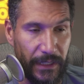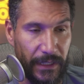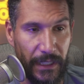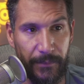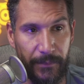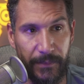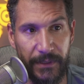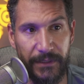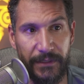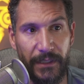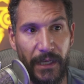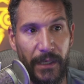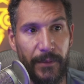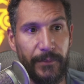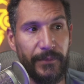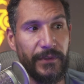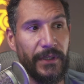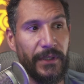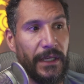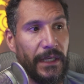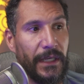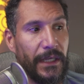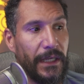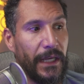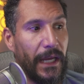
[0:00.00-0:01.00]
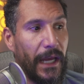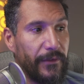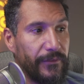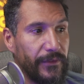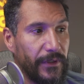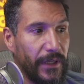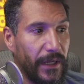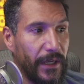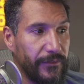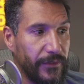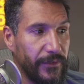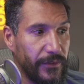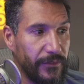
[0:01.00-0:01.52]
How many times have
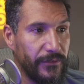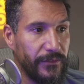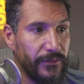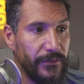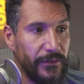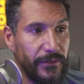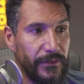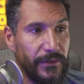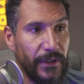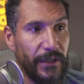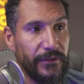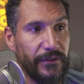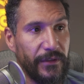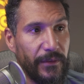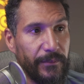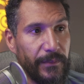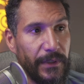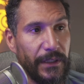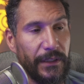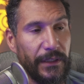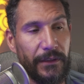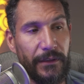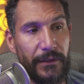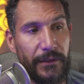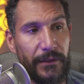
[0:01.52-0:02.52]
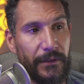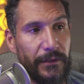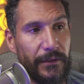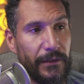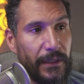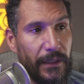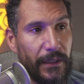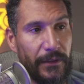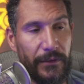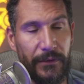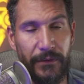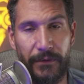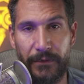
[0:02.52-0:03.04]
you done something
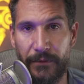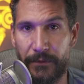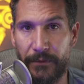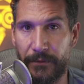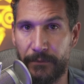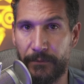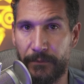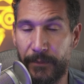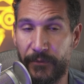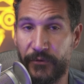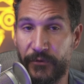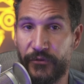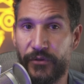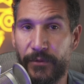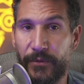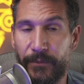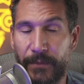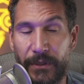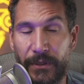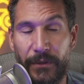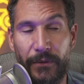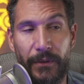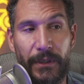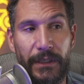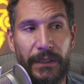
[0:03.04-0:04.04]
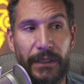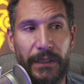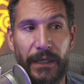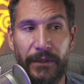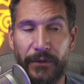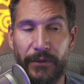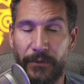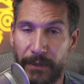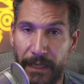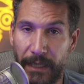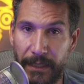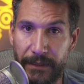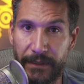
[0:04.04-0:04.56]
that maybe you shouldn't have been doing, and
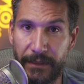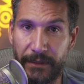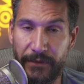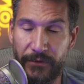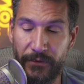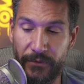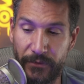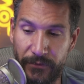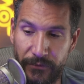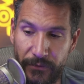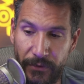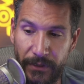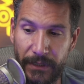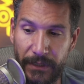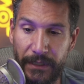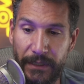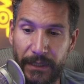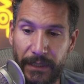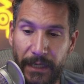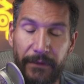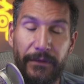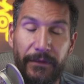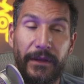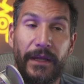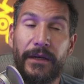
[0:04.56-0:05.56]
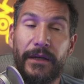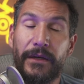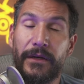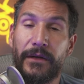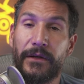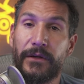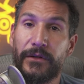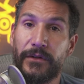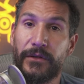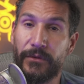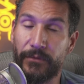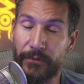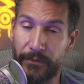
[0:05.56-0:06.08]
you liked it and you enjoyed it, and then
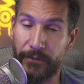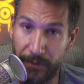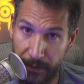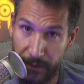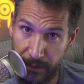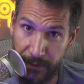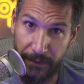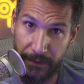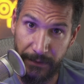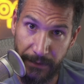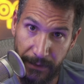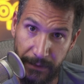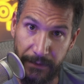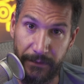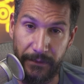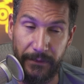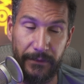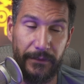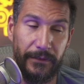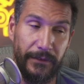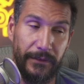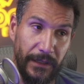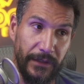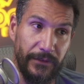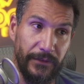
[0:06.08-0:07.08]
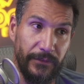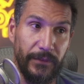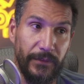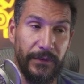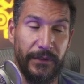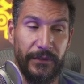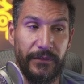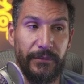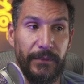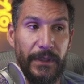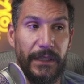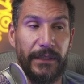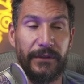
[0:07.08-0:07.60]
you regretted it later? That's what
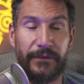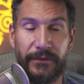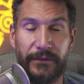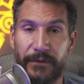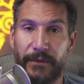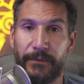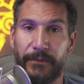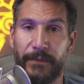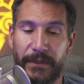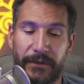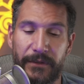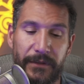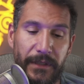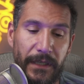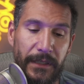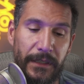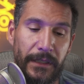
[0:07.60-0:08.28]
this means. It means that,